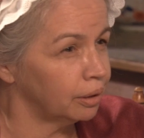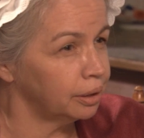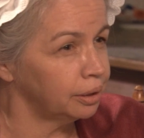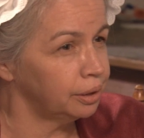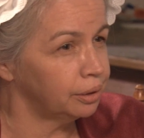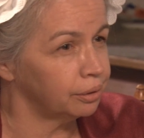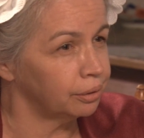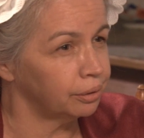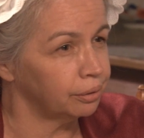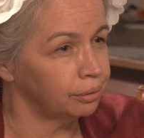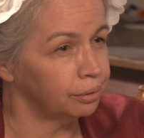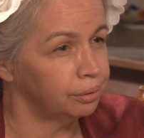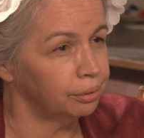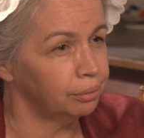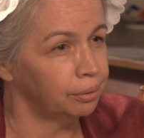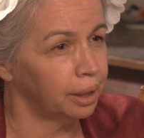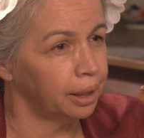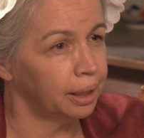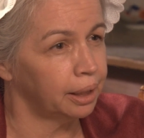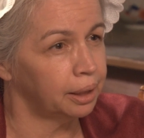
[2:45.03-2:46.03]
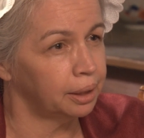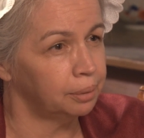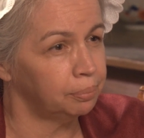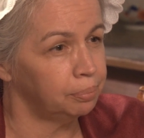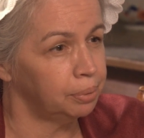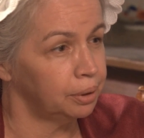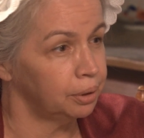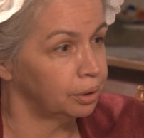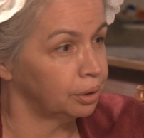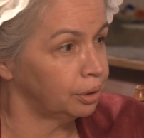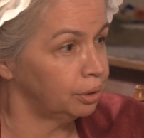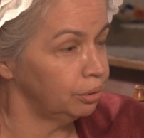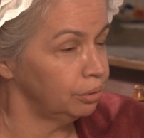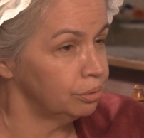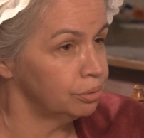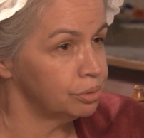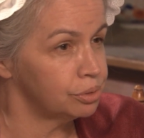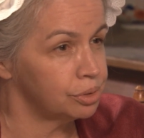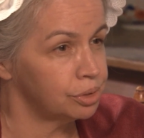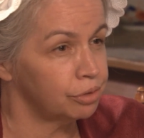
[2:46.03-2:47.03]
leader who had been
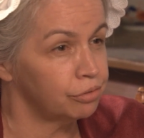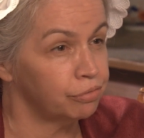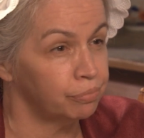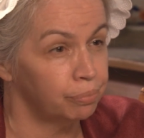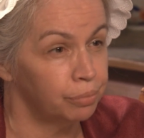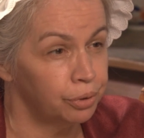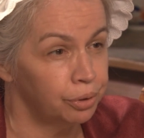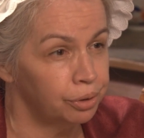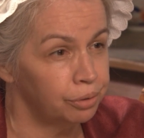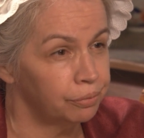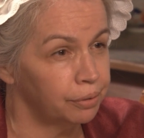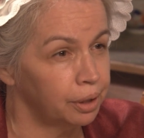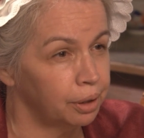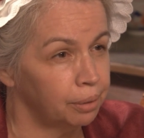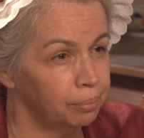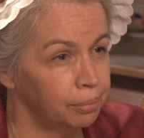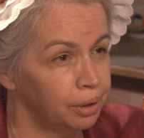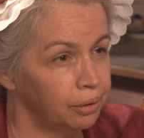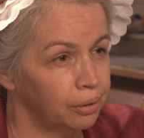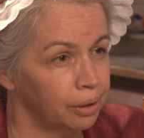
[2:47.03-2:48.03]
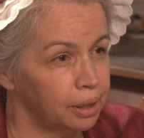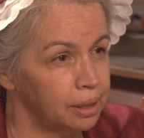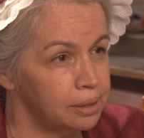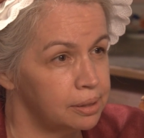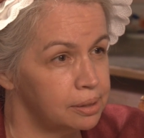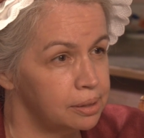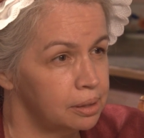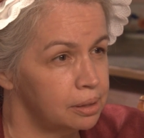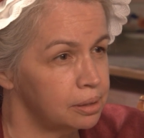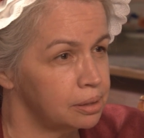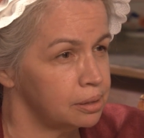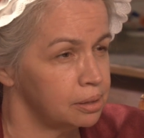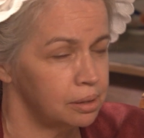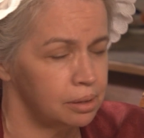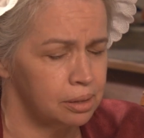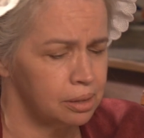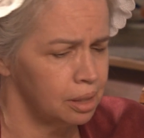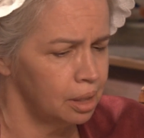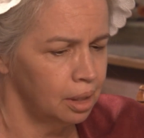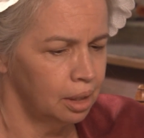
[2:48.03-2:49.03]
accused of murdering American
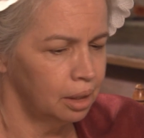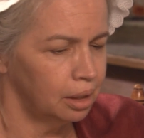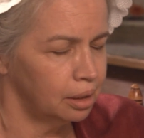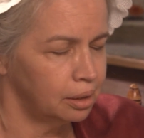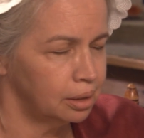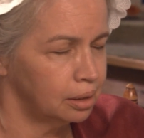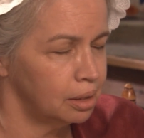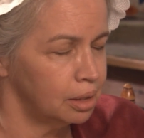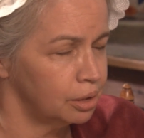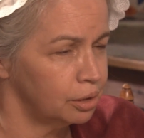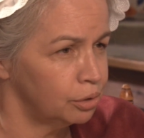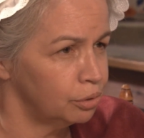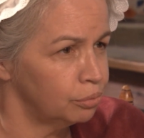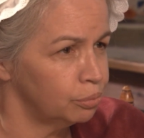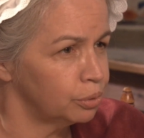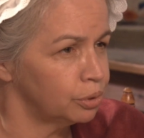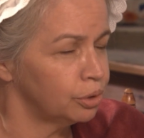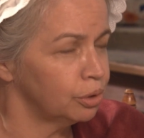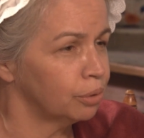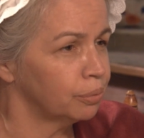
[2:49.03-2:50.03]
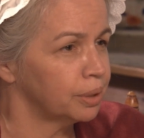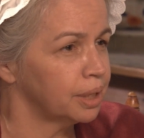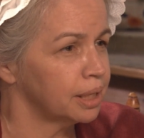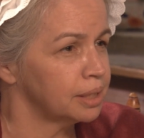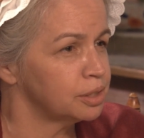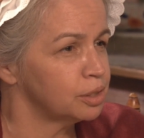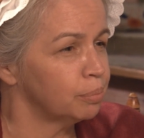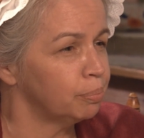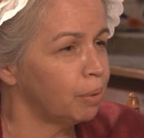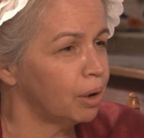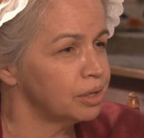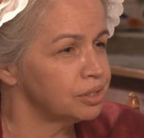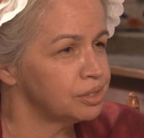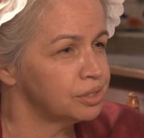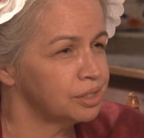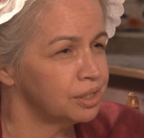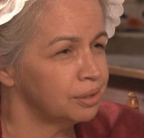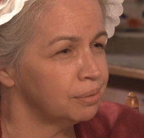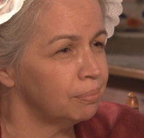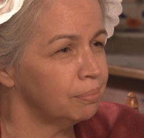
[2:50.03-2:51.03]
citizens. You would know it as the
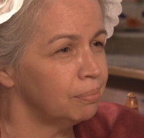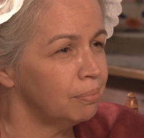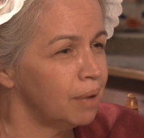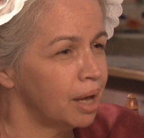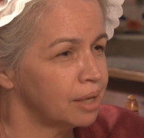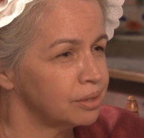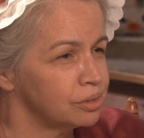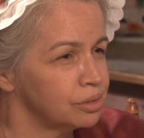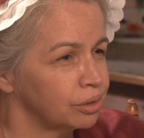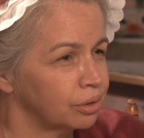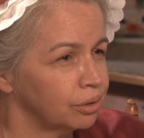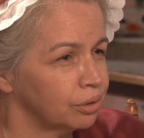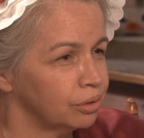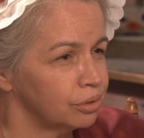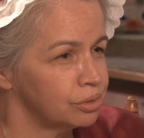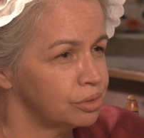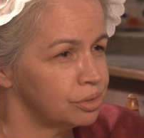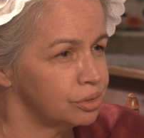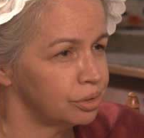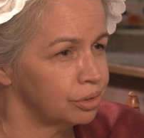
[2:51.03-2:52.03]
Boston Massacre, oh, yes.